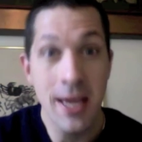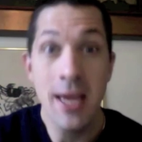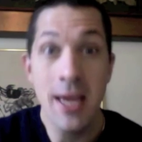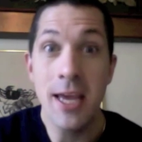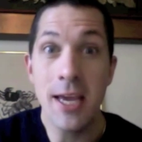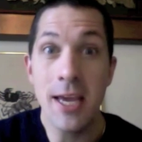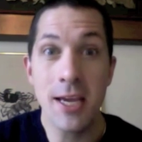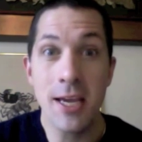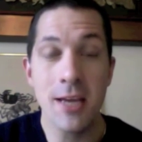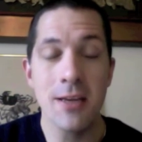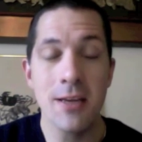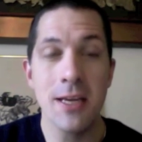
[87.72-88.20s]

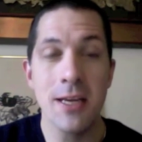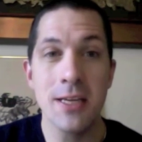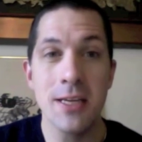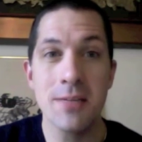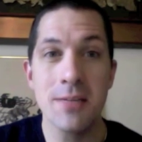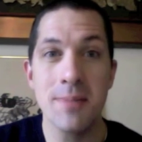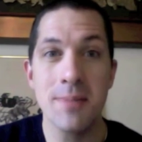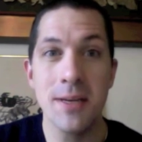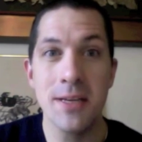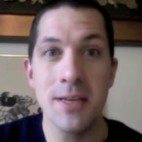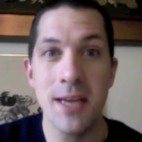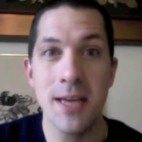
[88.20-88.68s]
It's
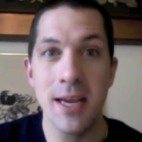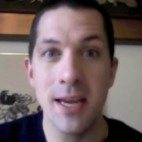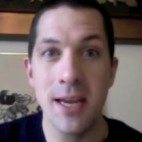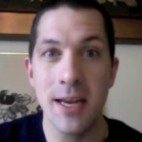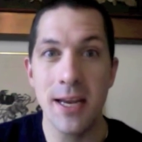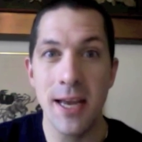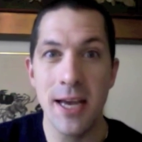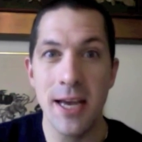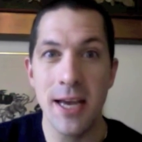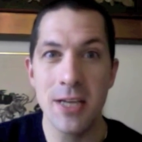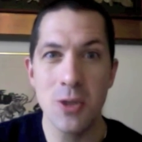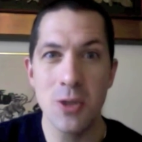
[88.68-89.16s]
been taken
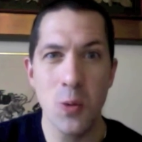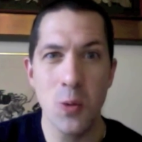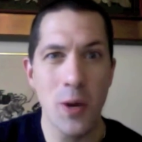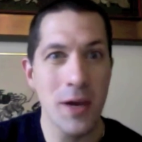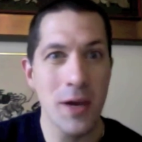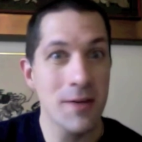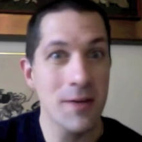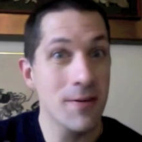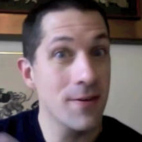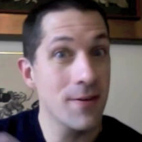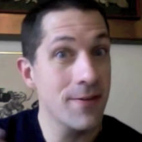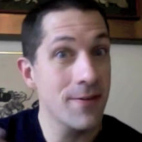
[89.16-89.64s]
as a
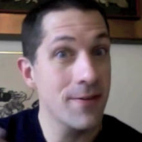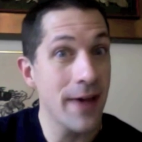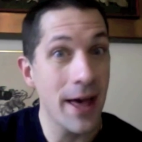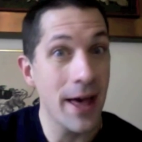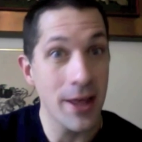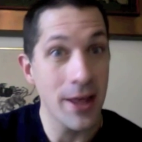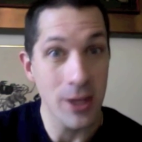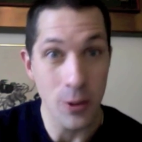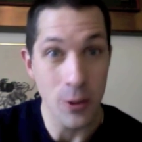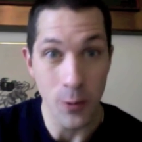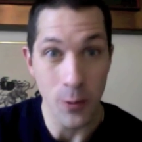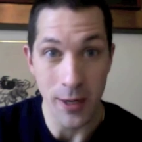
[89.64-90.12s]
way of
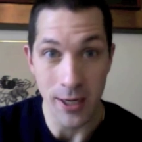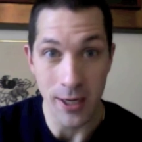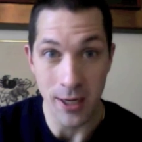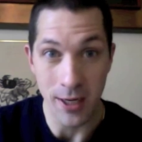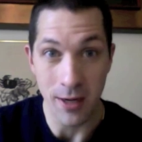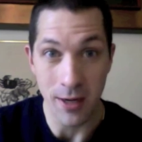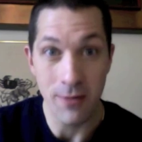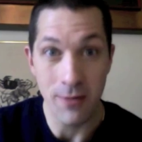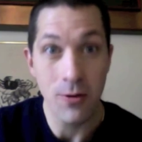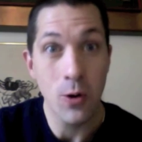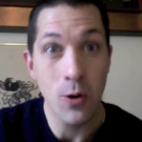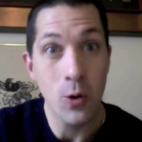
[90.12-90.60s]
evaluating,
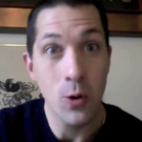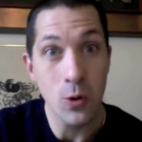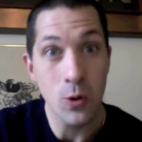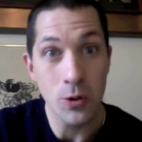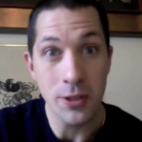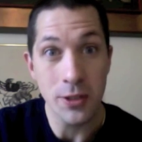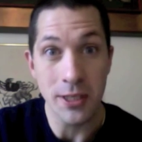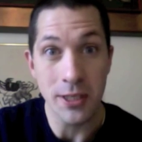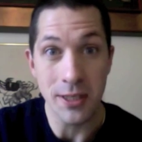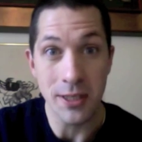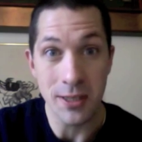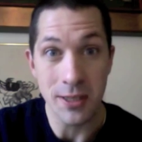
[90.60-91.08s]
of
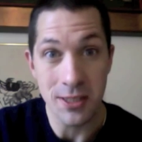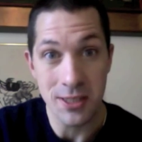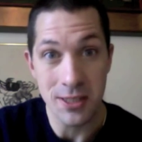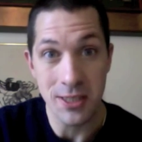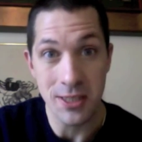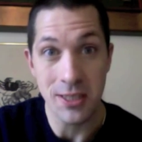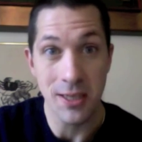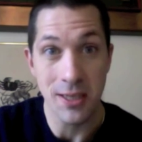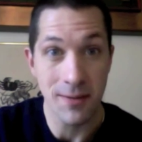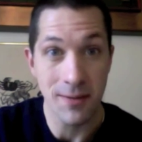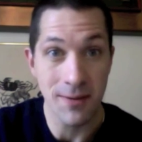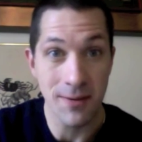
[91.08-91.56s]
holding the
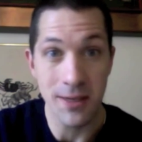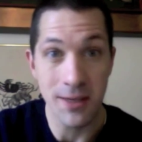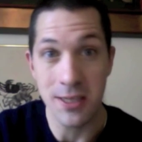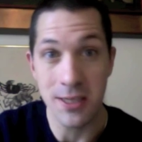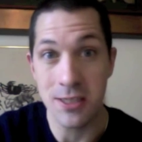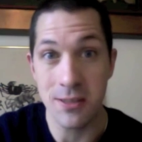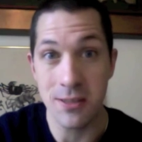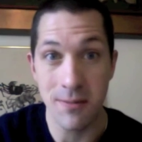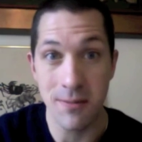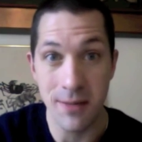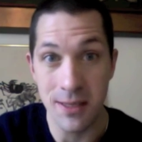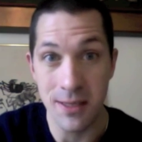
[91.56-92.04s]

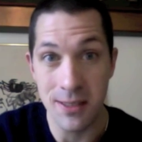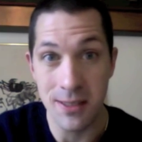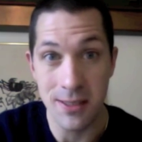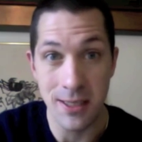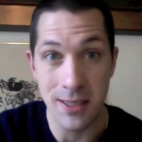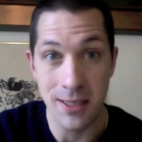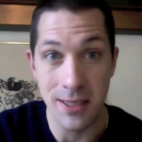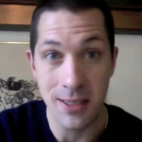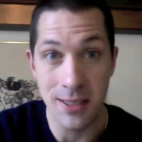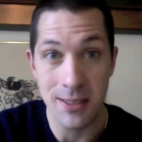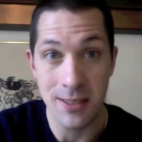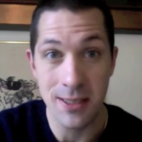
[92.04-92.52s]
significance of these
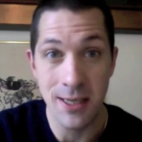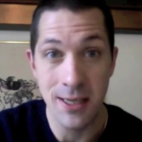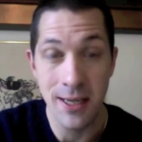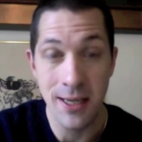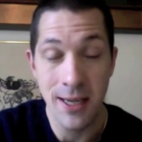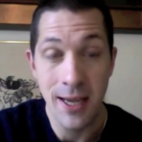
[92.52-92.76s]
things.